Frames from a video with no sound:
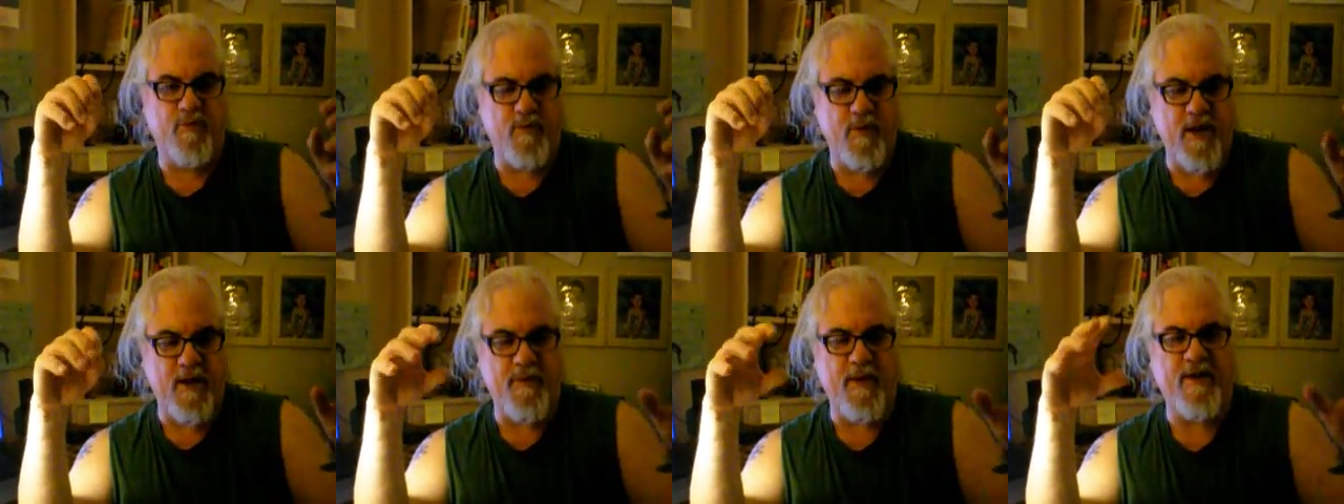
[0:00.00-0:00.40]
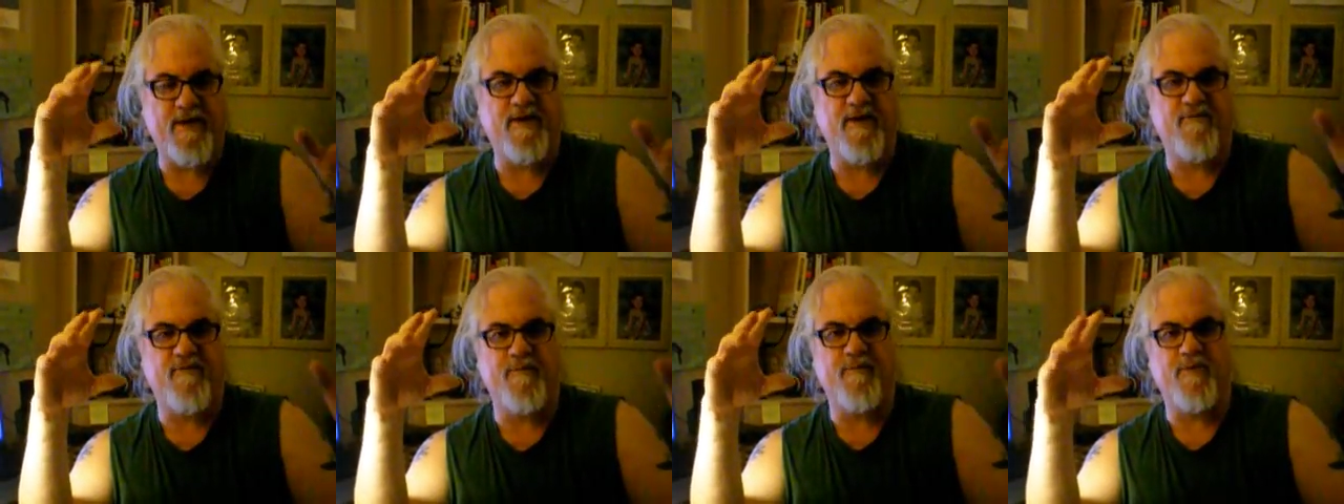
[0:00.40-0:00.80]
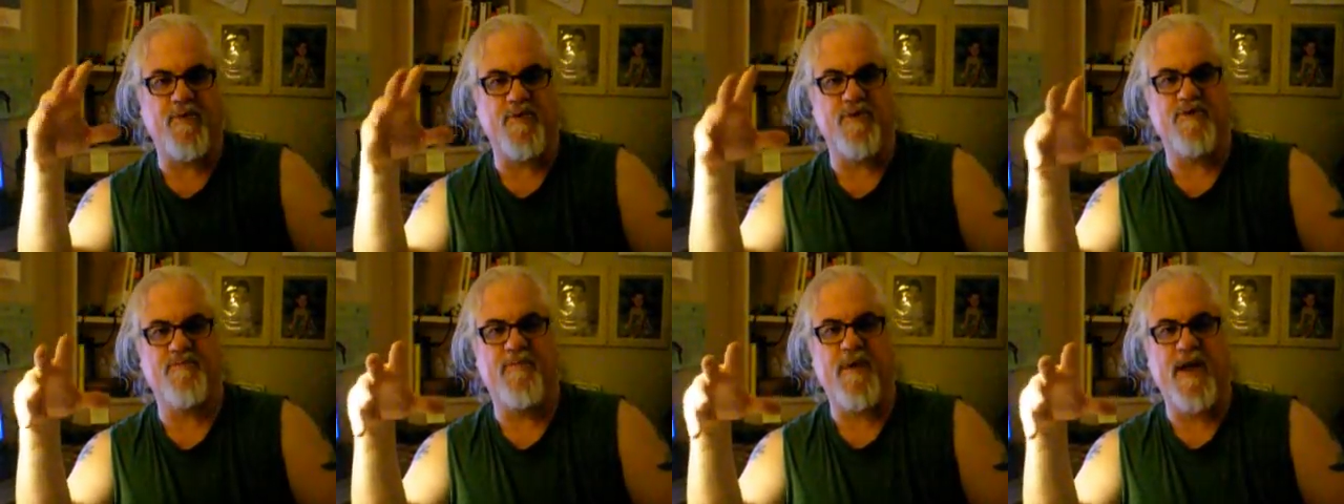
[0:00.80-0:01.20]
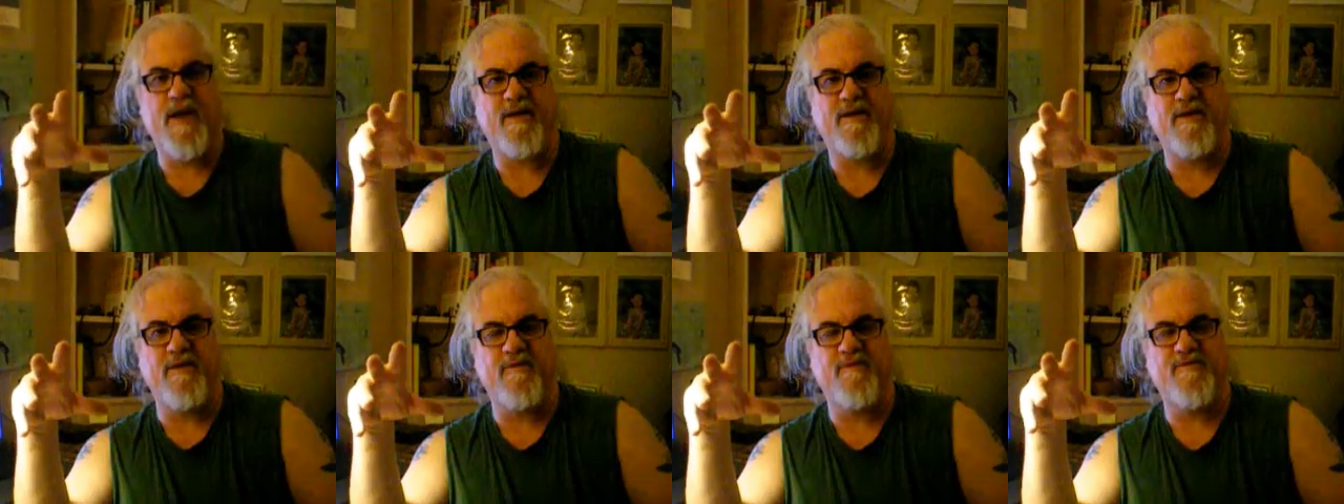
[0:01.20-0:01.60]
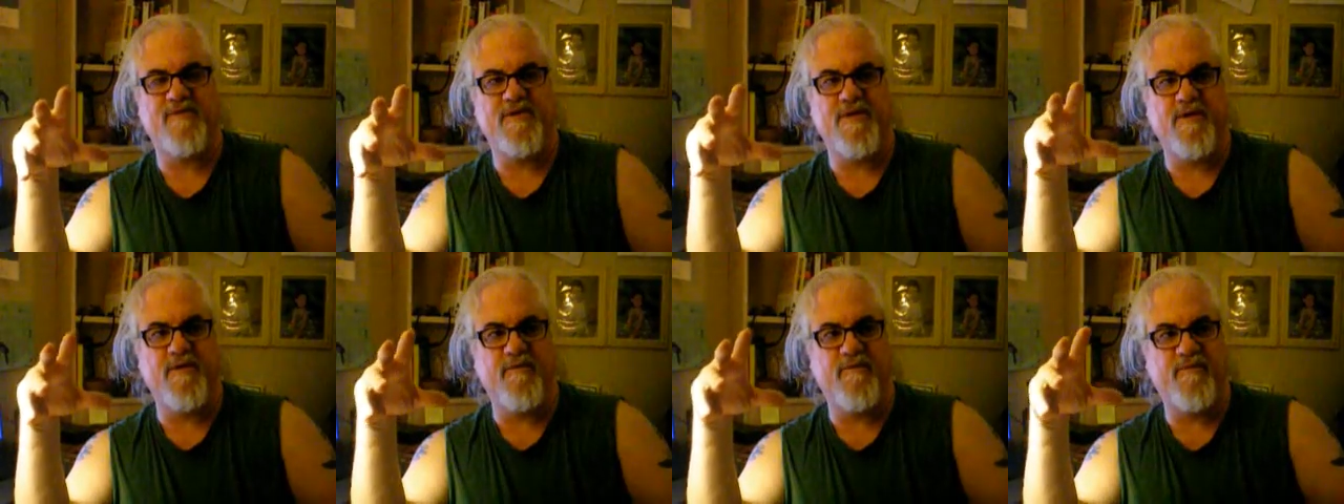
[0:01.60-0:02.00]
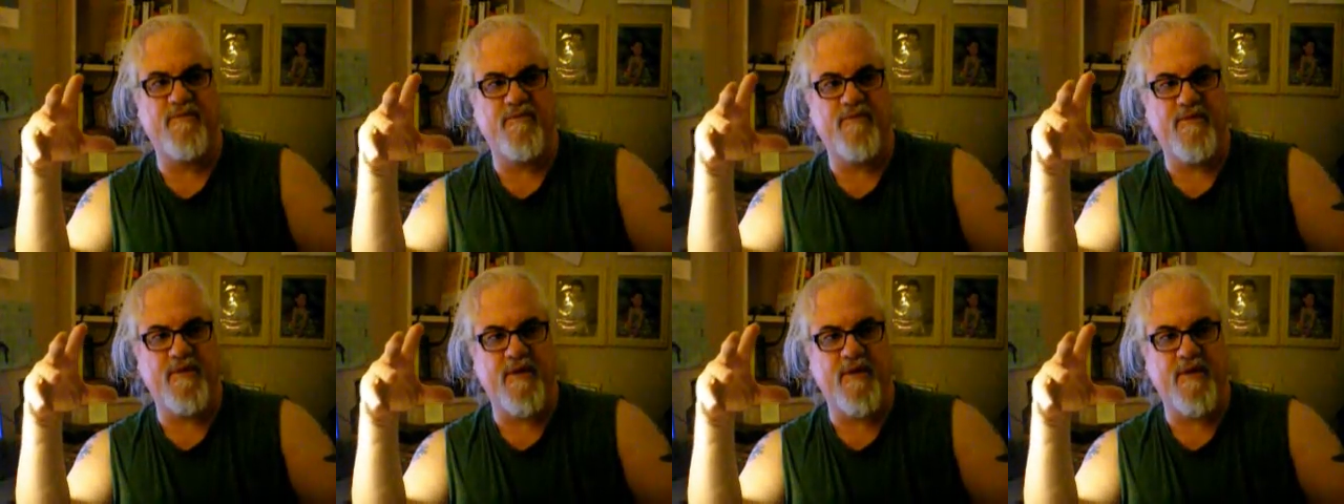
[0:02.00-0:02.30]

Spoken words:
read about different perspectives of